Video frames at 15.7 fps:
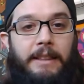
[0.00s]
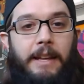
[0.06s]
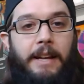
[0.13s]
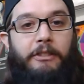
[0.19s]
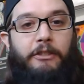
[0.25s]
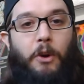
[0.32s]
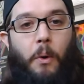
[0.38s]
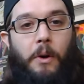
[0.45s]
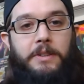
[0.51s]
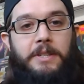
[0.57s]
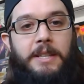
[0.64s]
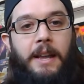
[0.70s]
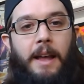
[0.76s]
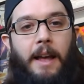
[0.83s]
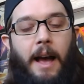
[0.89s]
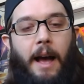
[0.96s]
Then, of
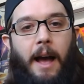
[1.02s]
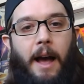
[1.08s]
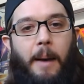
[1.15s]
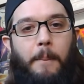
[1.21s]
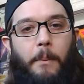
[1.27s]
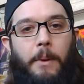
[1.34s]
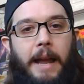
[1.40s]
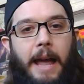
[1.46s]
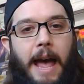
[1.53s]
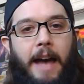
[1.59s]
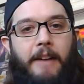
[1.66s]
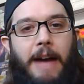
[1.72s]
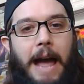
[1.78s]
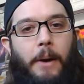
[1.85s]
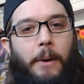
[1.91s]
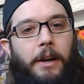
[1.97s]
course, we
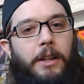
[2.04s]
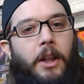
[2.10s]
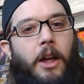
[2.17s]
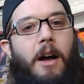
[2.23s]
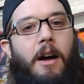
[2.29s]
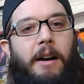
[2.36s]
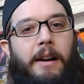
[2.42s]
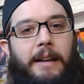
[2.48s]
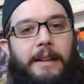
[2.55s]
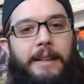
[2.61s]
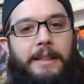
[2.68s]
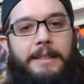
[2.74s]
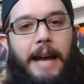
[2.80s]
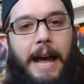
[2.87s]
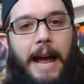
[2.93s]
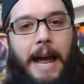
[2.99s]
have our
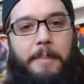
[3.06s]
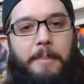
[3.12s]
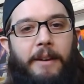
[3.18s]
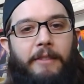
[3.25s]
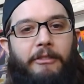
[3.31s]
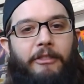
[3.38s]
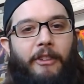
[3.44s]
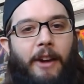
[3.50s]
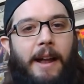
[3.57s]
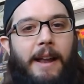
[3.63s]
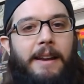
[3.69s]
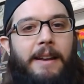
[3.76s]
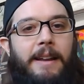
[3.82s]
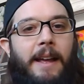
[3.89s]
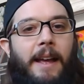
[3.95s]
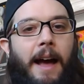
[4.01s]
long-time
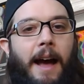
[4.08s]
friend,